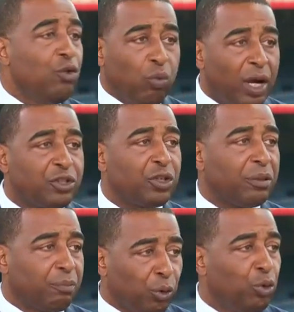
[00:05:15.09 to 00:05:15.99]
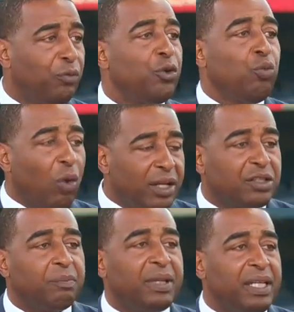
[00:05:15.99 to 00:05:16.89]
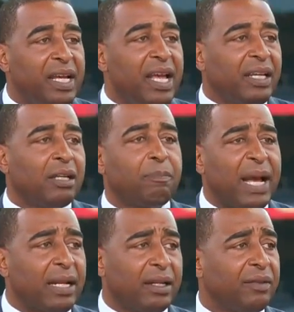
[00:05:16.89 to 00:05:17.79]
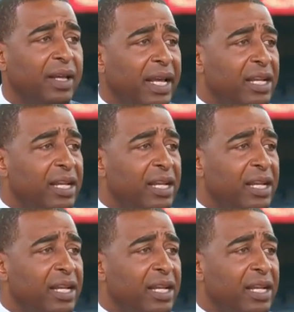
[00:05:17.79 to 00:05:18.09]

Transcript: You want to improve. You want to be competitive.